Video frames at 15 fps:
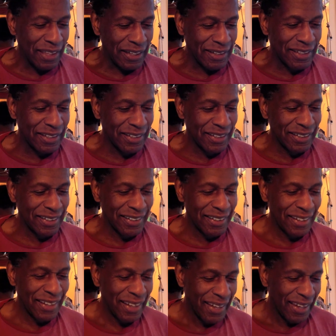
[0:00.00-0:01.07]
that.
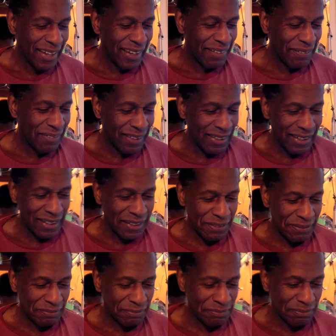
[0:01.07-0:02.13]
I'm like, yeah.
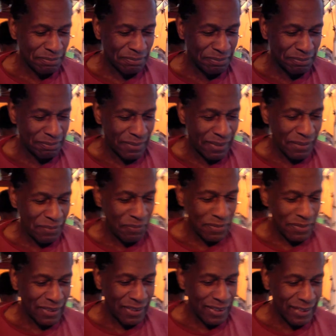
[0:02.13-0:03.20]
this is how you
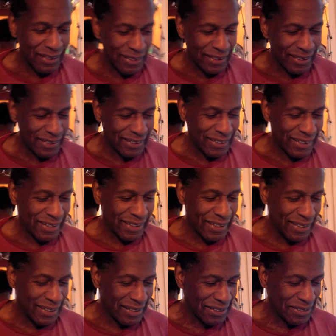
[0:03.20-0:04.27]
compute to Facebook.
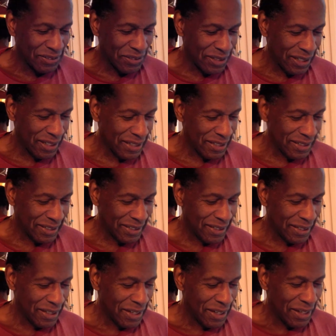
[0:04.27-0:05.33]
Yeah. Okay.
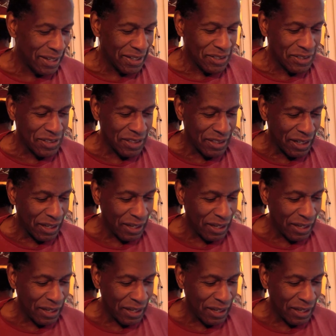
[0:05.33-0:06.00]
Okay. So, you know,